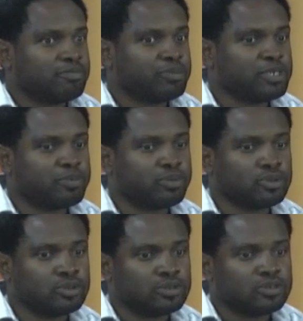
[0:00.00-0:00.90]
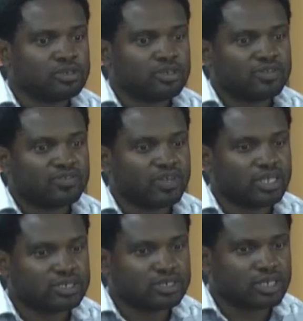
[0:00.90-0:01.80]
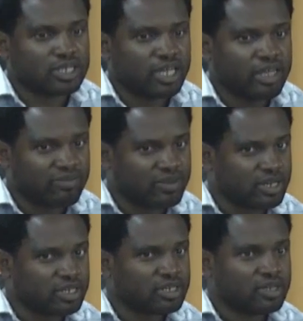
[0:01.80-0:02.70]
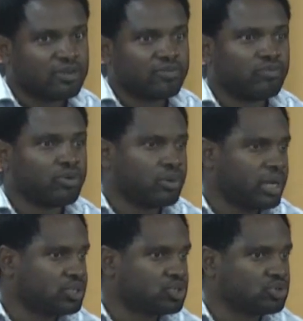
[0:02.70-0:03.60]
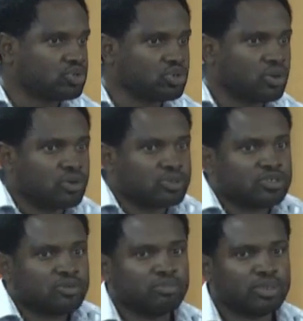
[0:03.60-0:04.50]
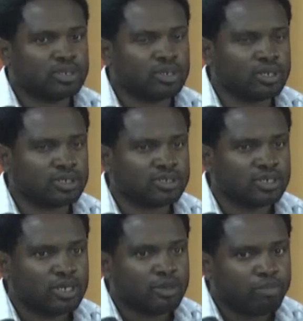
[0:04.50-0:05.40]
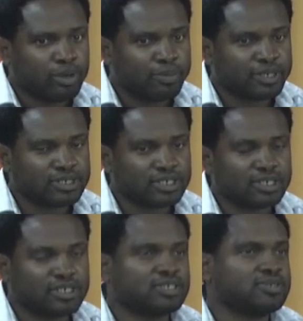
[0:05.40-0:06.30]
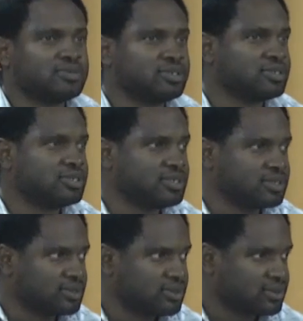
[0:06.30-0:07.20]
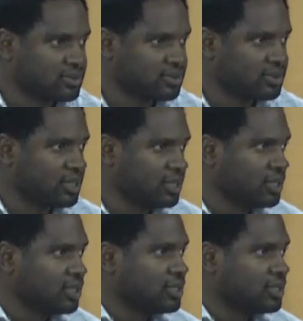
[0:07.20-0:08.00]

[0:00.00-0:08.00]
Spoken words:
people fight each other heavily for rights to songs because publishing is the real deal, okay?